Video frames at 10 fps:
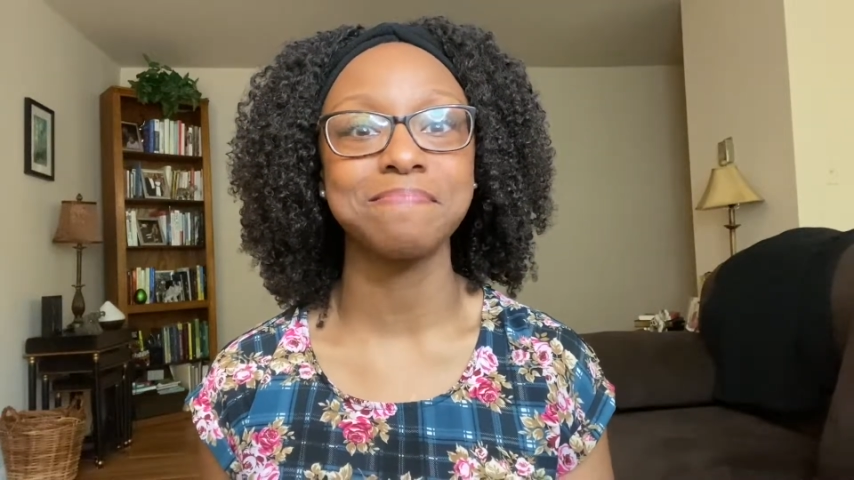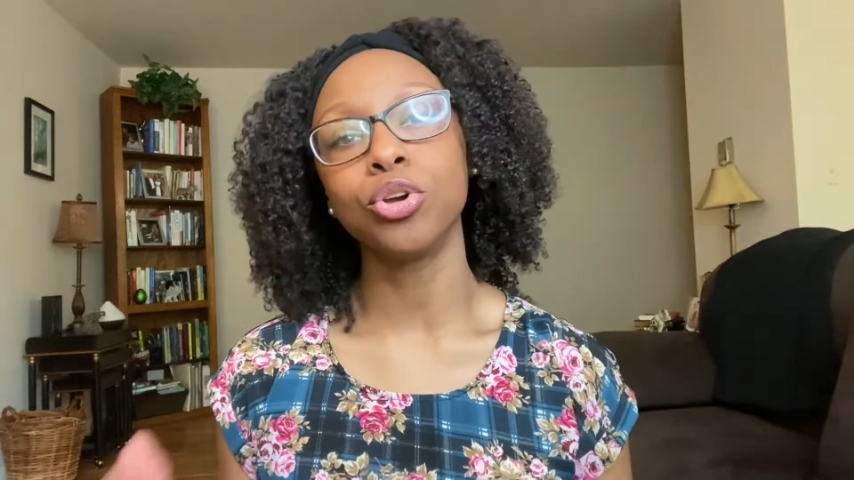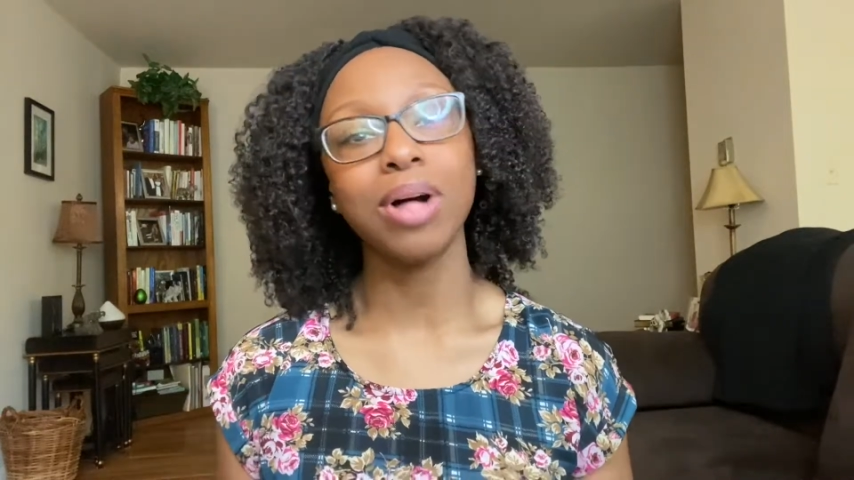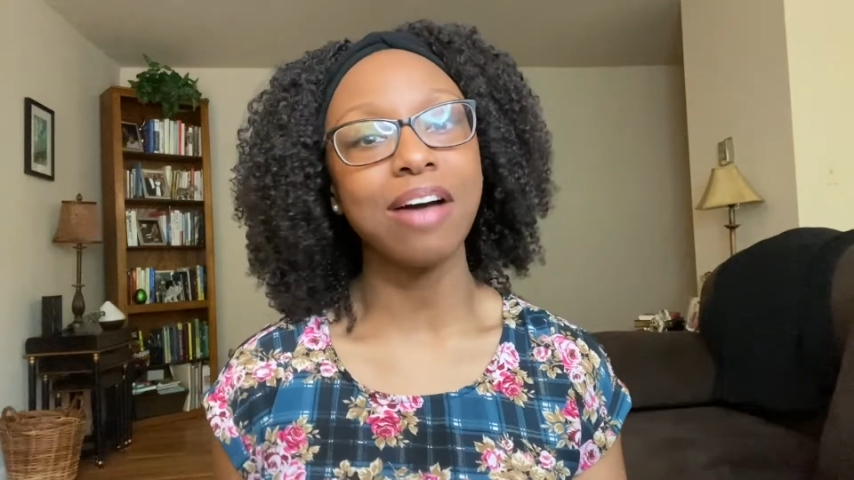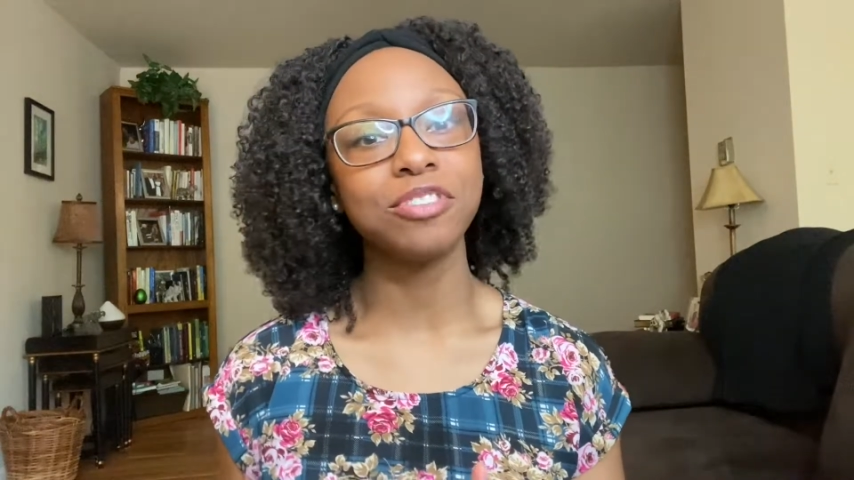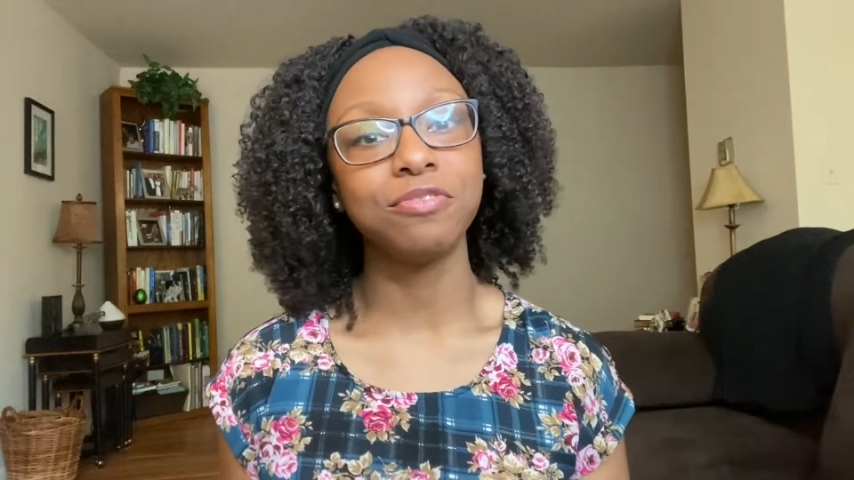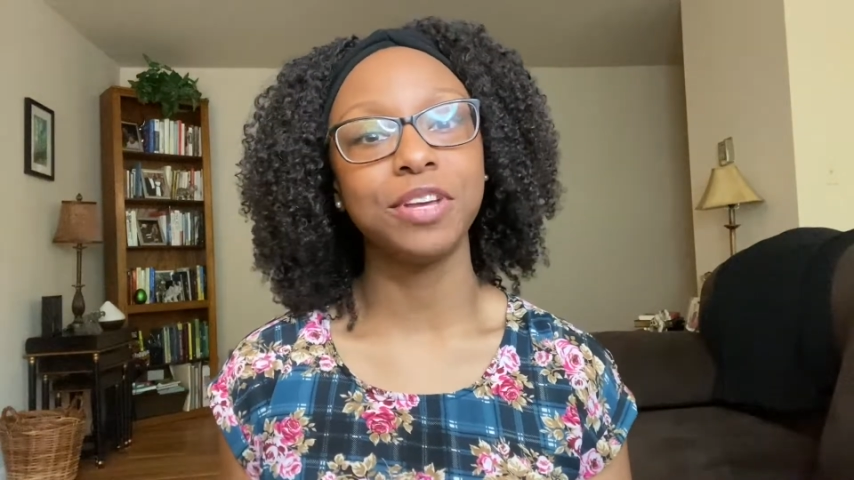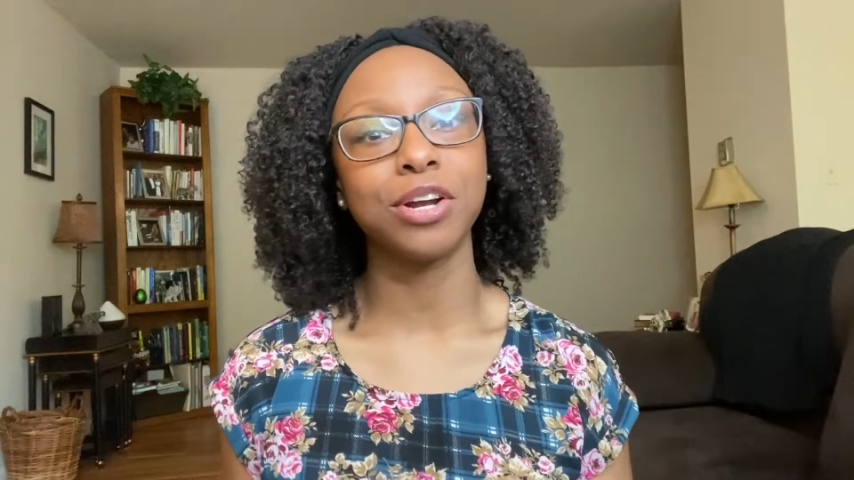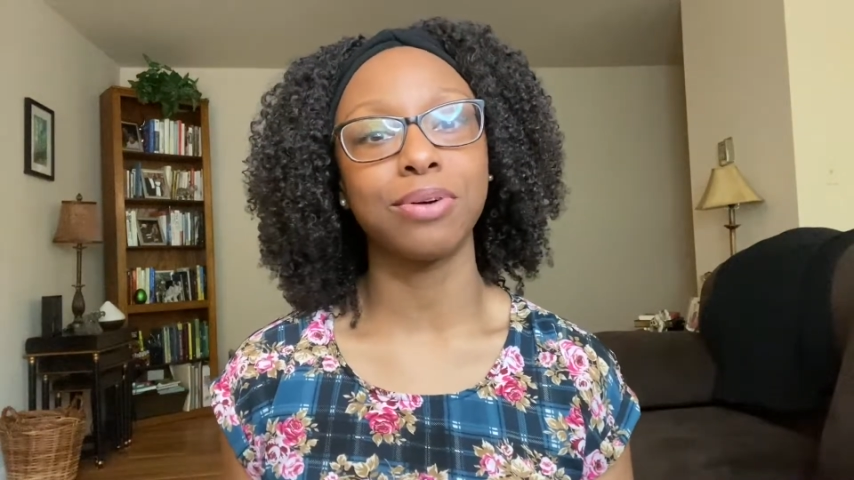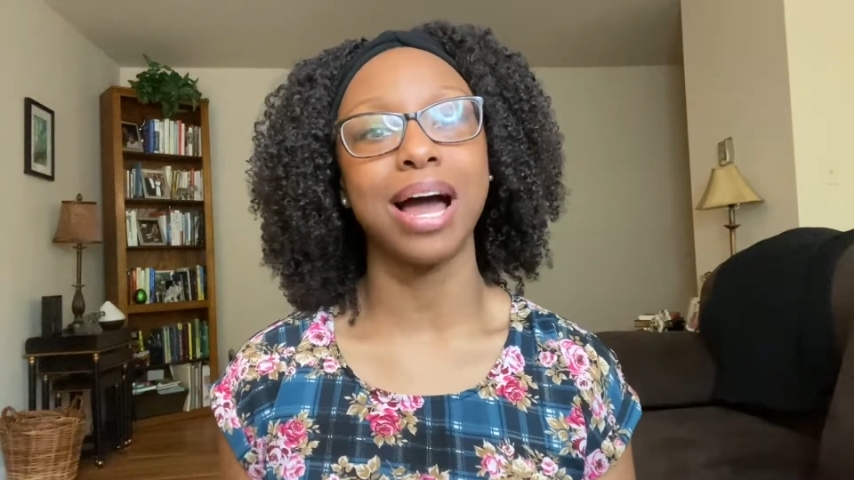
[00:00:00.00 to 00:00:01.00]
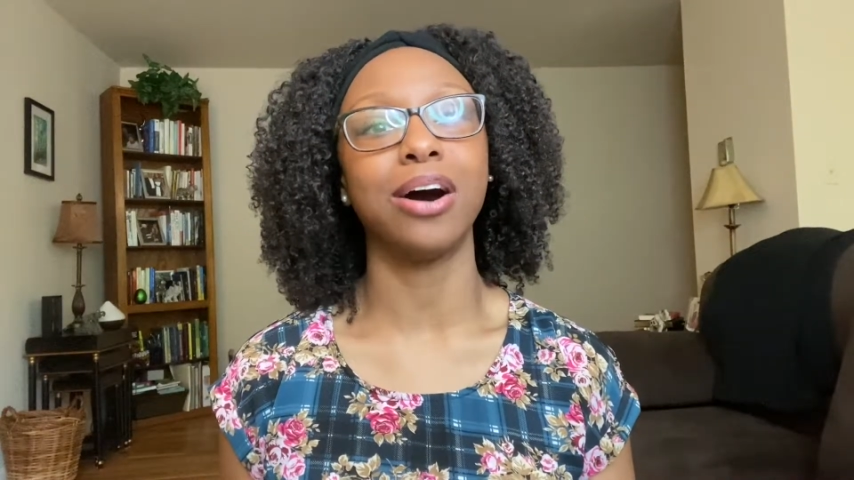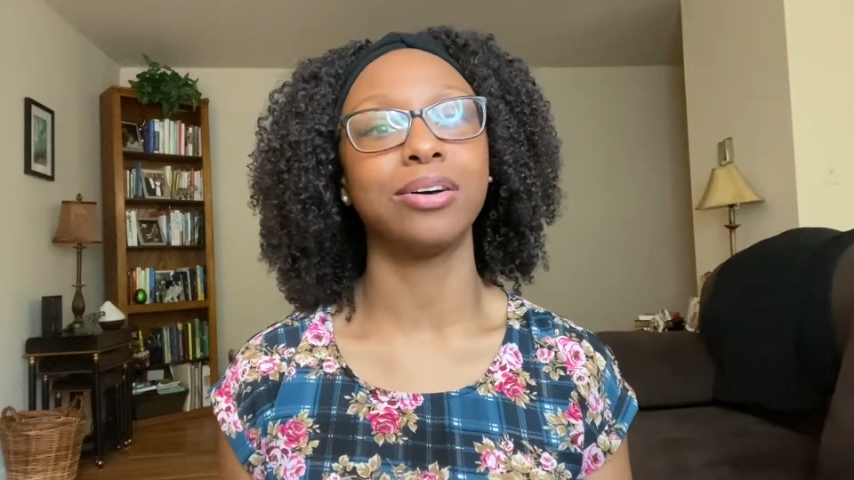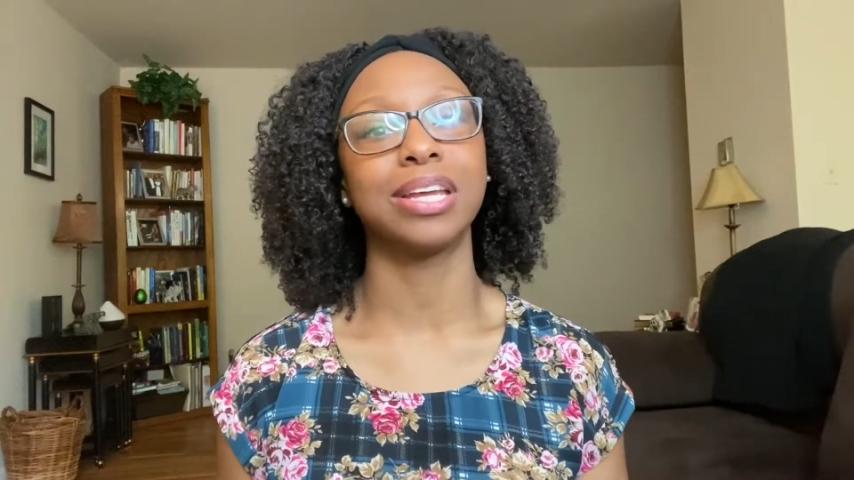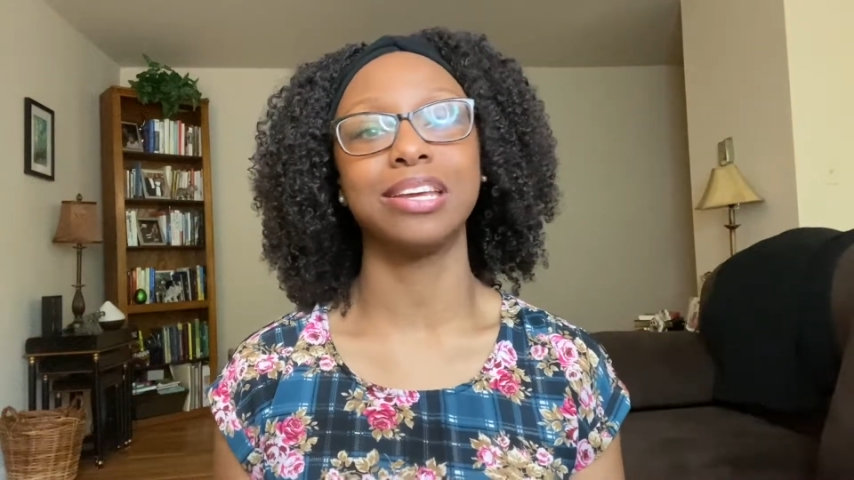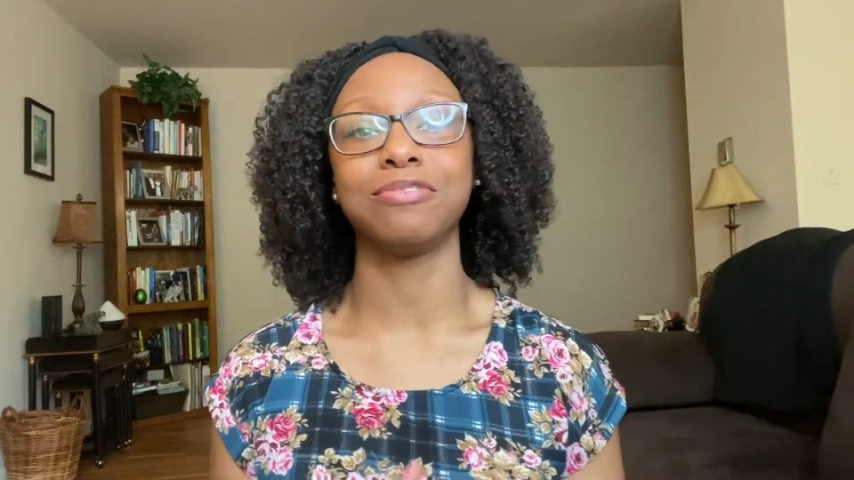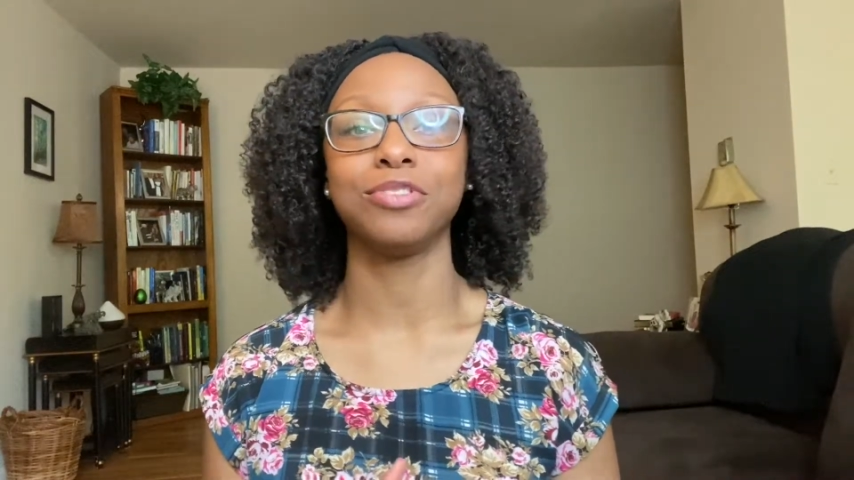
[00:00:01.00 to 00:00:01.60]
You'll have to figure out if